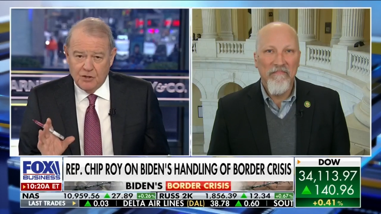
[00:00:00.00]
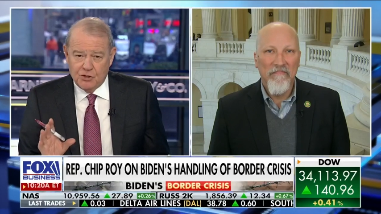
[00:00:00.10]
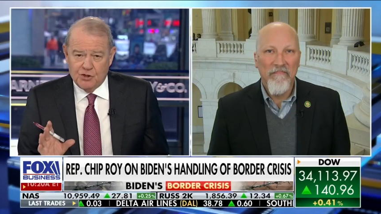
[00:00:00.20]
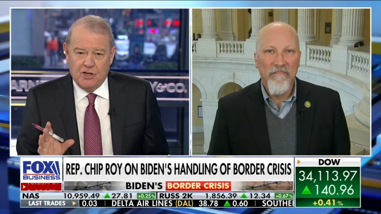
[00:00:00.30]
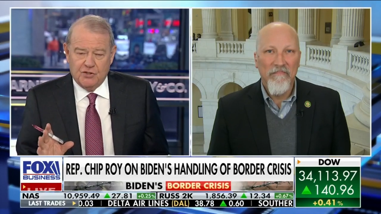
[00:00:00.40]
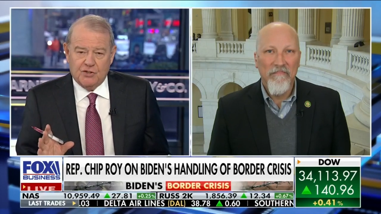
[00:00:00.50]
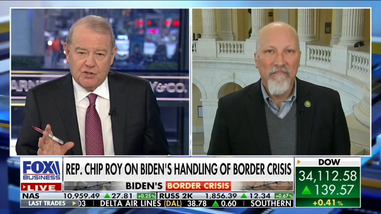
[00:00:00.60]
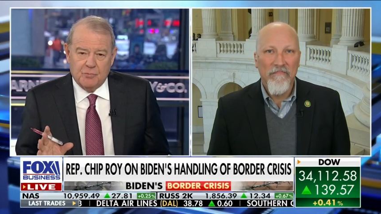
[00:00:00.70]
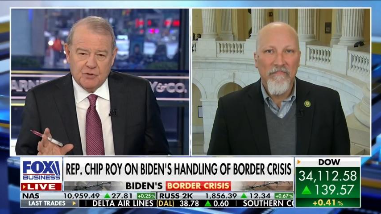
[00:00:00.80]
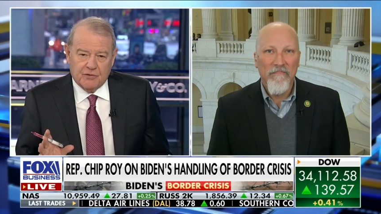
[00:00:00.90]
Speaker 1: I just change the
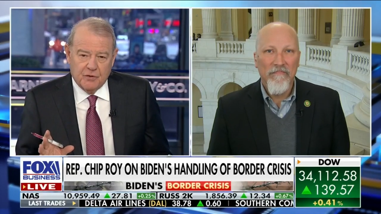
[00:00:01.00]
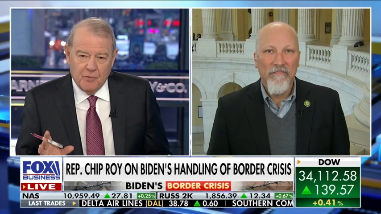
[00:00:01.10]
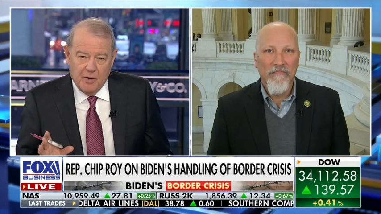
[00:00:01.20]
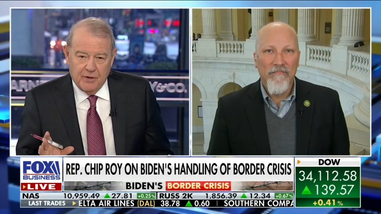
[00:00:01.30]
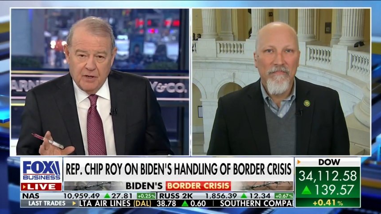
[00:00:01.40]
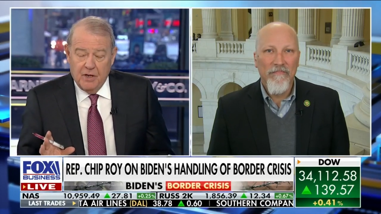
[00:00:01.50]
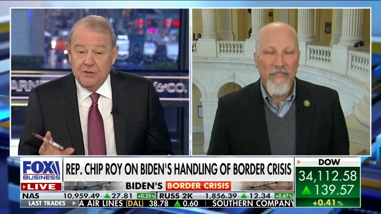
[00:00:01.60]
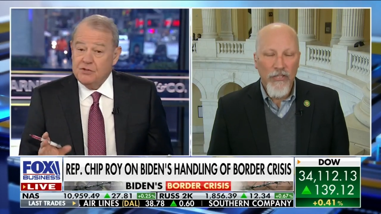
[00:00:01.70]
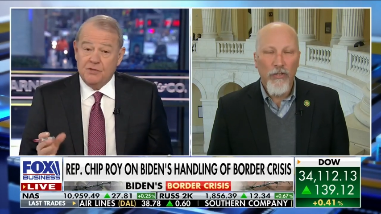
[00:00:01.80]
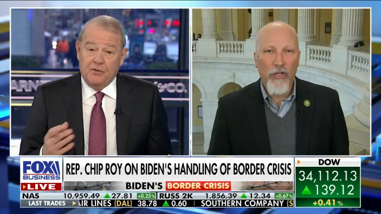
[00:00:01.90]
subject for a moment?
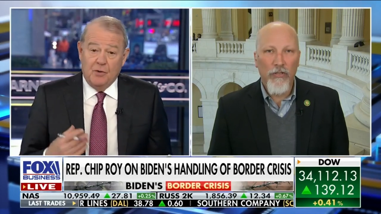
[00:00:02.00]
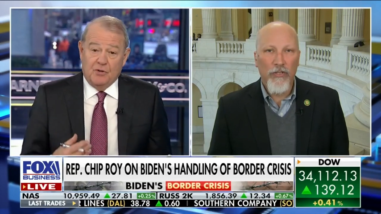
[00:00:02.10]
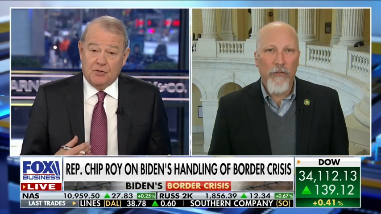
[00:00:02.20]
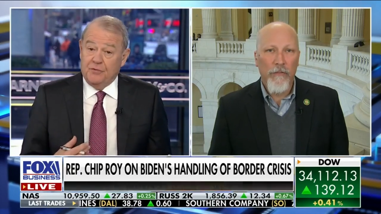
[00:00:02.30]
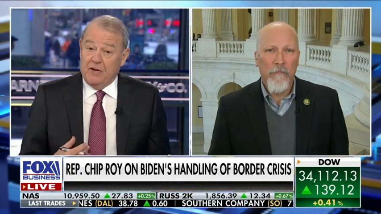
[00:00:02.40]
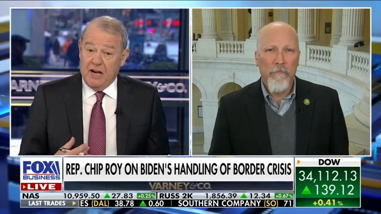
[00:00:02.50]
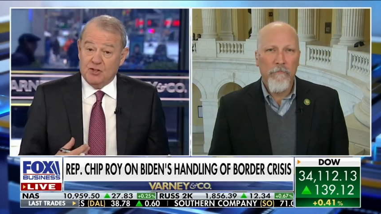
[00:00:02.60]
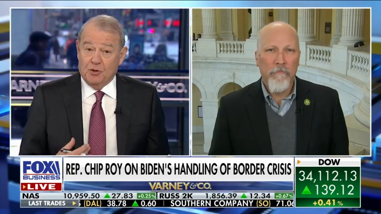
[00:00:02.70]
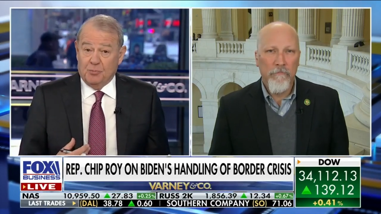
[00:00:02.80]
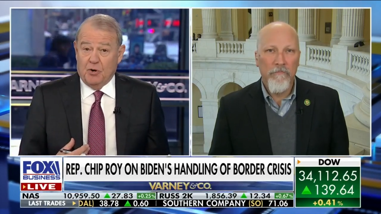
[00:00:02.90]
This is very sure, much a
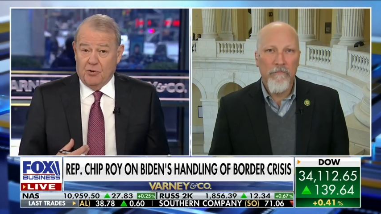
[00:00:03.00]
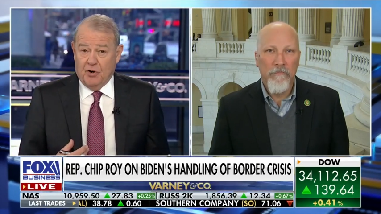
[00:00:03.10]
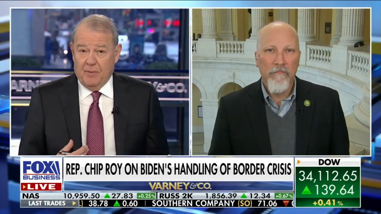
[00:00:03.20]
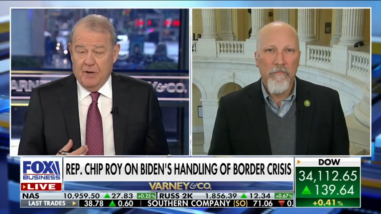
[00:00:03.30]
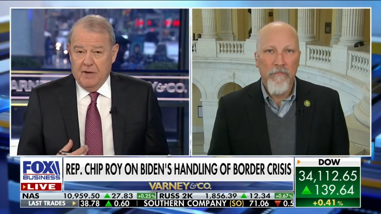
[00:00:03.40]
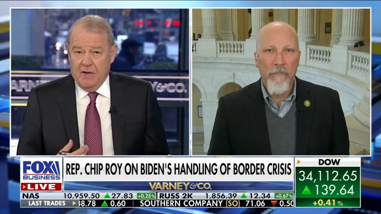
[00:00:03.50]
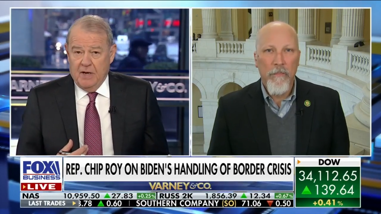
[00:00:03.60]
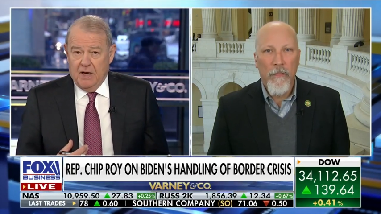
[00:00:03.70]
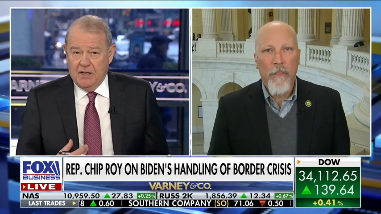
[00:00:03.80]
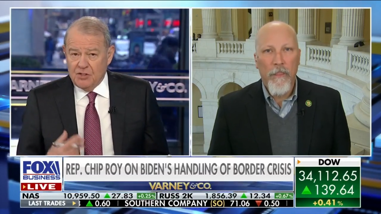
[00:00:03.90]
financial program.
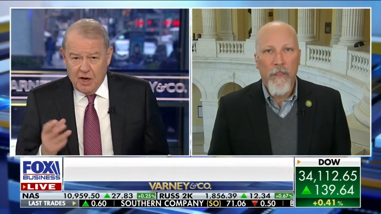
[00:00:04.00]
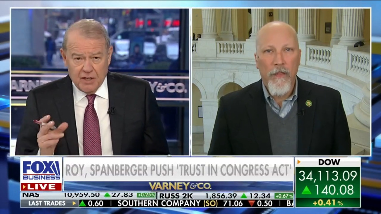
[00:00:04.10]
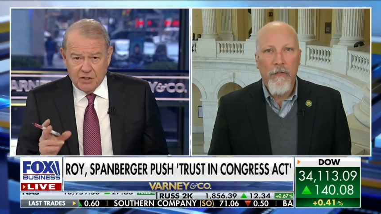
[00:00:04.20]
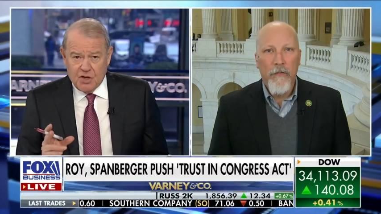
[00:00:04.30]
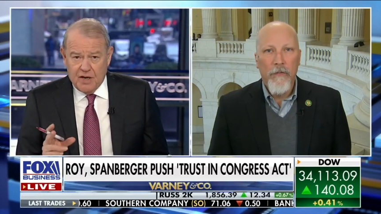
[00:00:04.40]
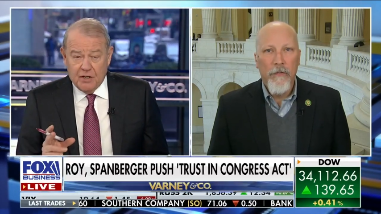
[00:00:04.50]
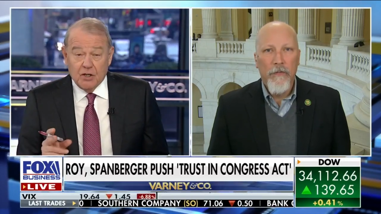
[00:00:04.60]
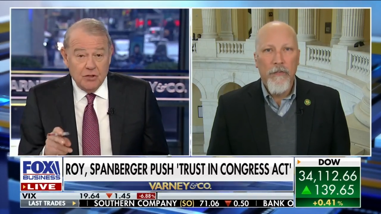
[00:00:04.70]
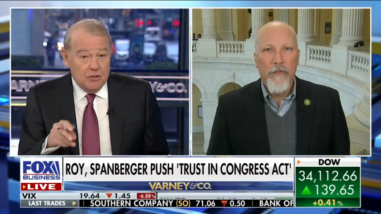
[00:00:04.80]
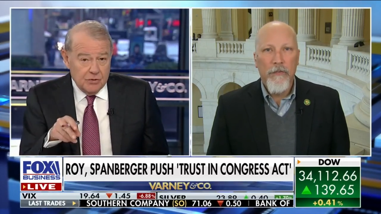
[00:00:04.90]
And as I understand
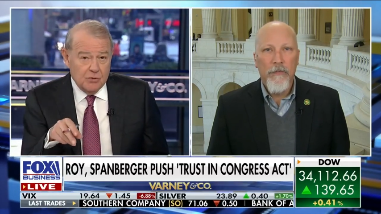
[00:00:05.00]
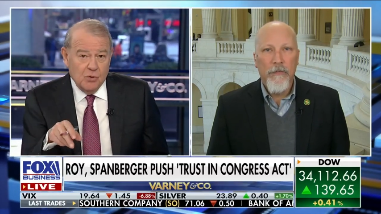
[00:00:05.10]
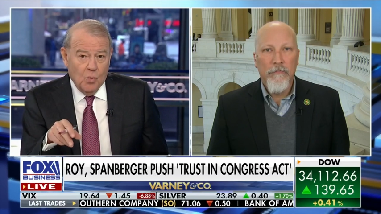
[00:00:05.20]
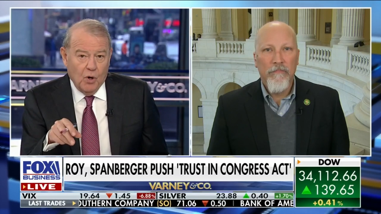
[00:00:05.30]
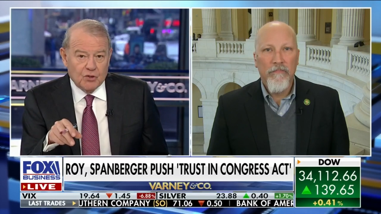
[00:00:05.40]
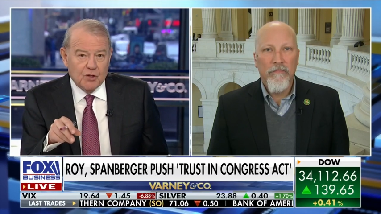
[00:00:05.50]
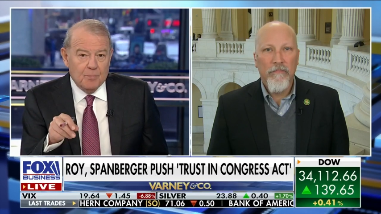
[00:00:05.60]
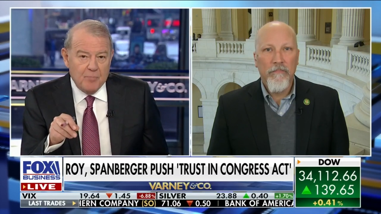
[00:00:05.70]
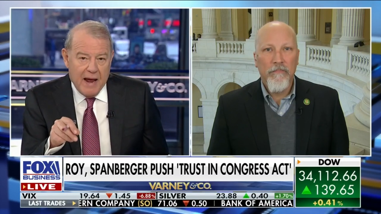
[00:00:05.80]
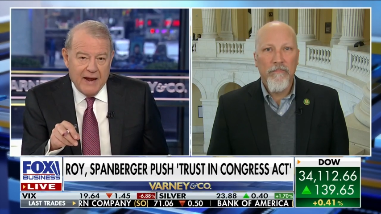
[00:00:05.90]
it, you want
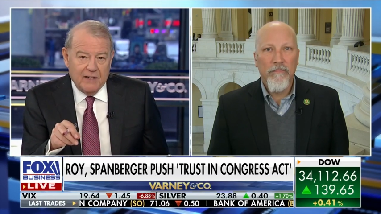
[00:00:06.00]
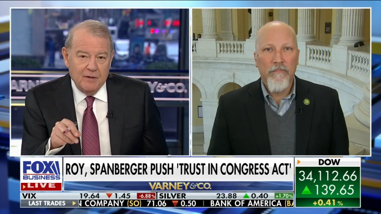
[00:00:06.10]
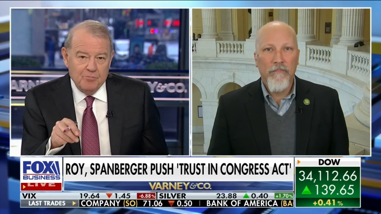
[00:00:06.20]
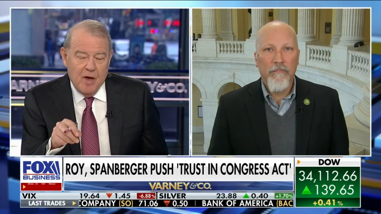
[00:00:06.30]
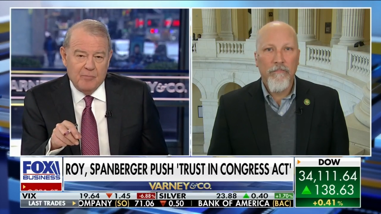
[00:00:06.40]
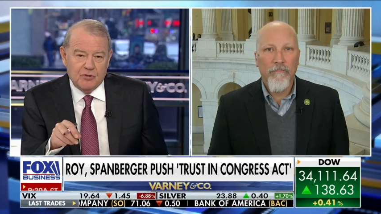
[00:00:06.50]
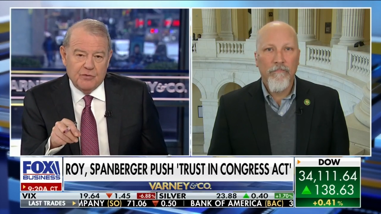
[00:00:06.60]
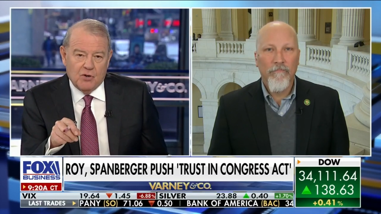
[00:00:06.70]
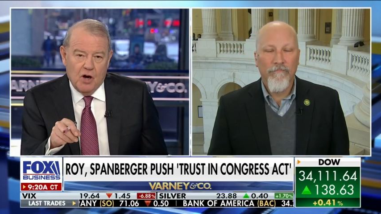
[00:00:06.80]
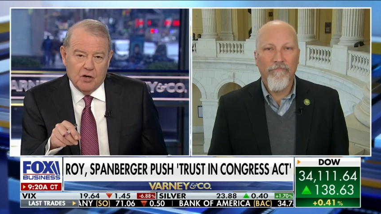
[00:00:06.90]
to ban
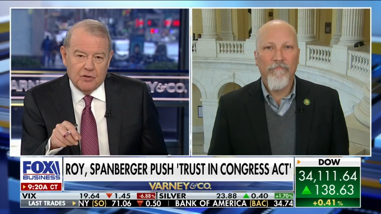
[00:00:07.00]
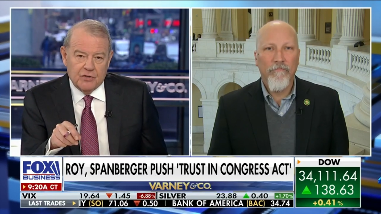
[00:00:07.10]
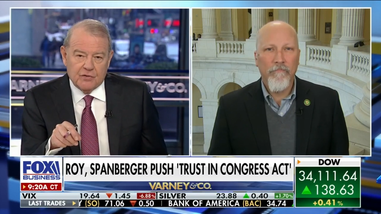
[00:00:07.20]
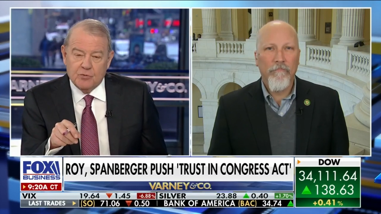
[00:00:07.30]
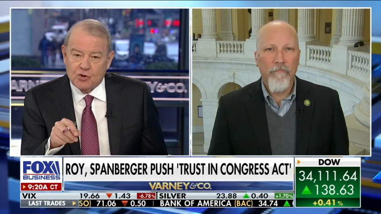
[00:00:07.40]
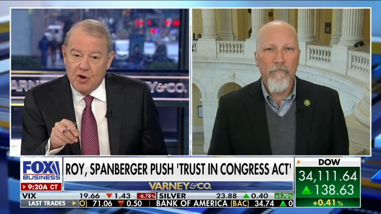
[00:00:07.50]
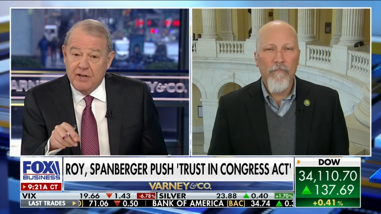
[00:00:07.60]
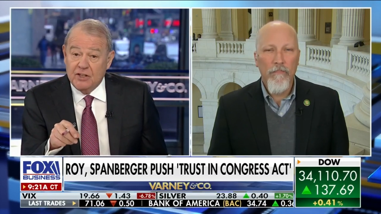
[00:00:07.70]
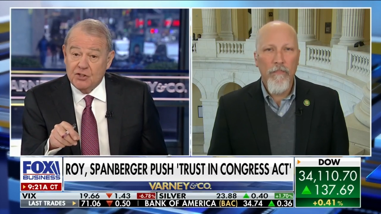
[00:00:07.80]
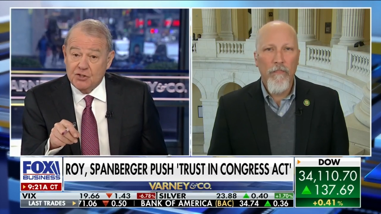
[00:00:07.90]
members of Congress from
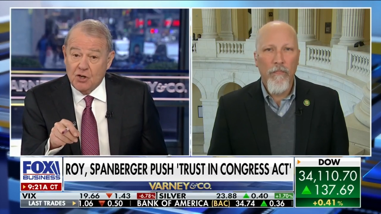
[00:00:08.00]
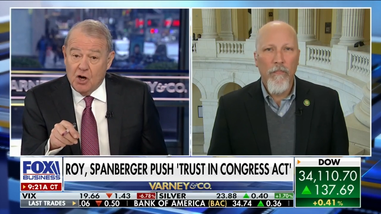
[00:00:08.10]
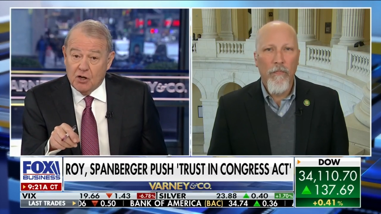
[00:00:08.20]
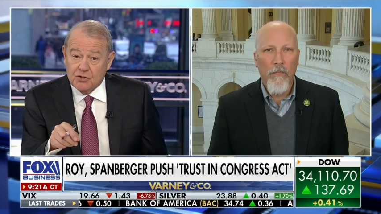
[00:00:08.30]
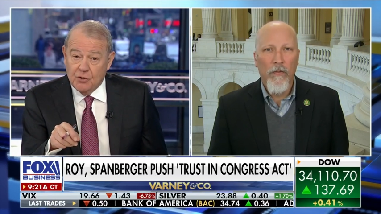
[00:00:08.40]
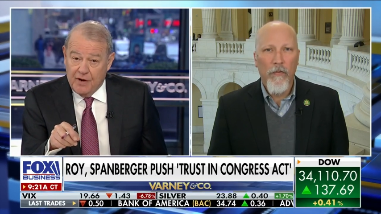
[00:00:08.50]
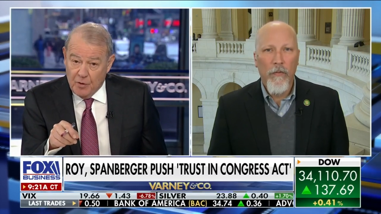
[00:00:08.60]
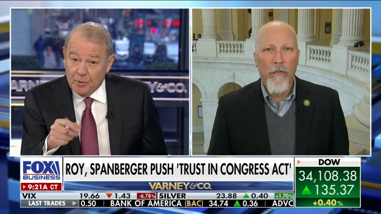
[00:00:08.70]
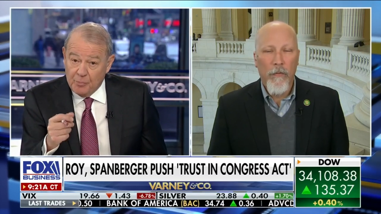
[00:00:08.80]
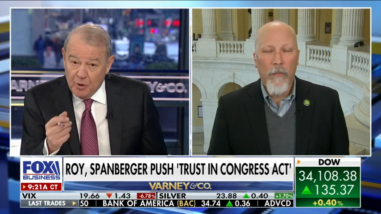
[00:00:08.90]
trading stocks. You
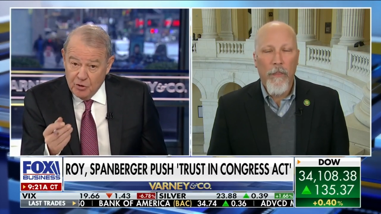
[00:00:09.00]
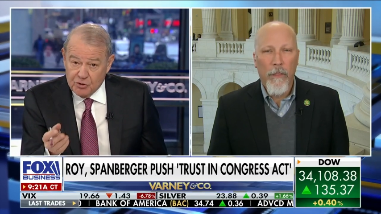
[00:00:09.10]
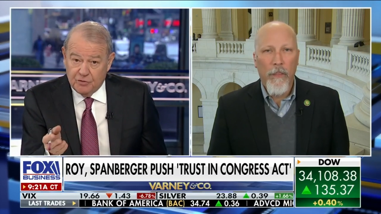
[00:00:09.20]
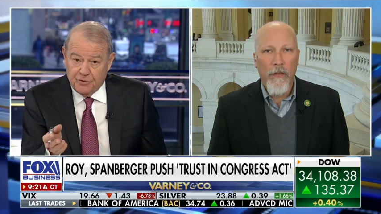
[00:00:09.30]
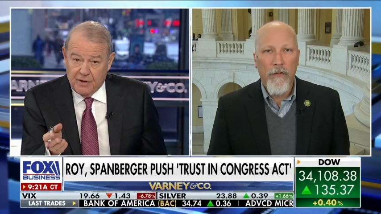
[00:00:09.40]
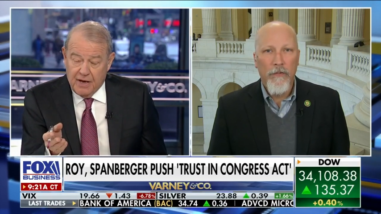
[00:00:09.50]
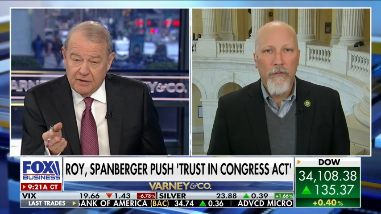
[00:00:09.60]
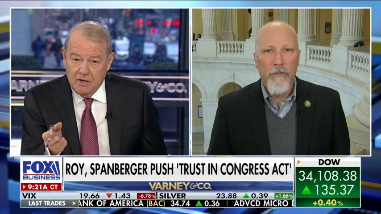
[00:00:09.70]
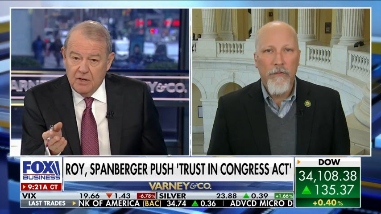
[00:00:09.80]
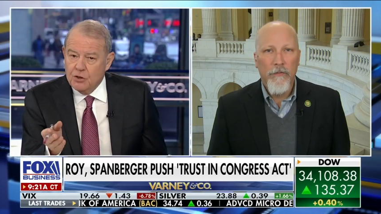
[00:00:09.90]
have a proposal for
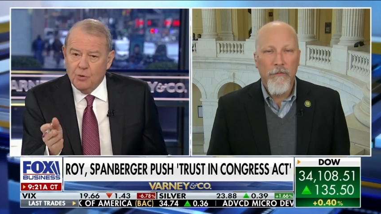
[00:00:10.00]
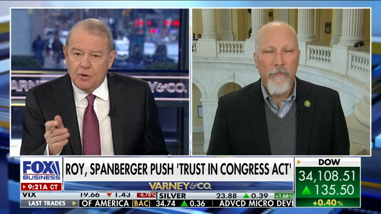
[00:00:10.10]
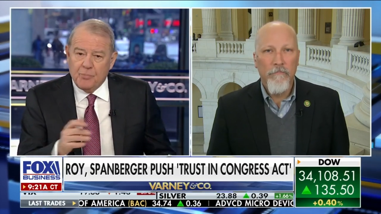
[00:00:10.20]
that. Do you want to